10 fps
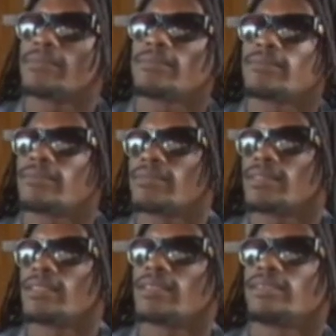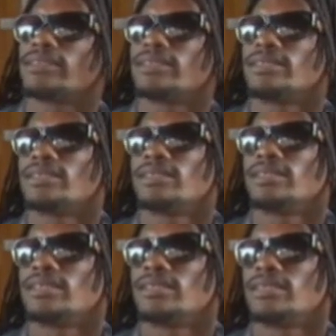
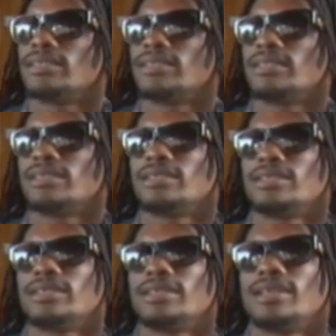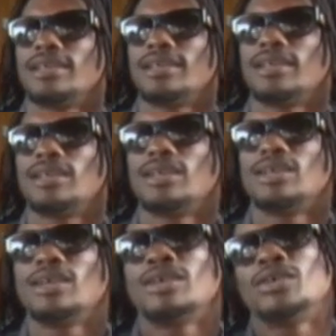
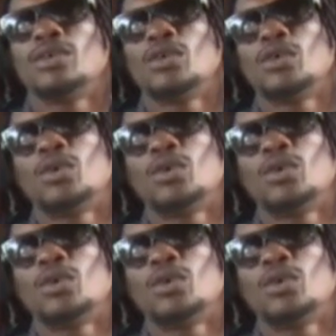This person isn't speaking.